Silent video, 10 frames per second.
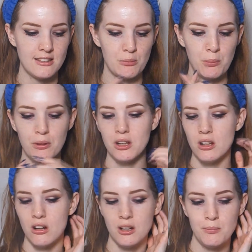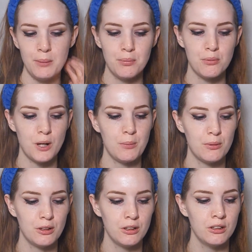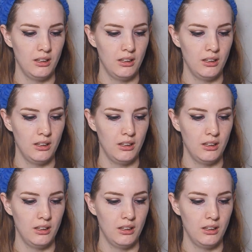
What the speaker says: So I'm going to be putting on my primer.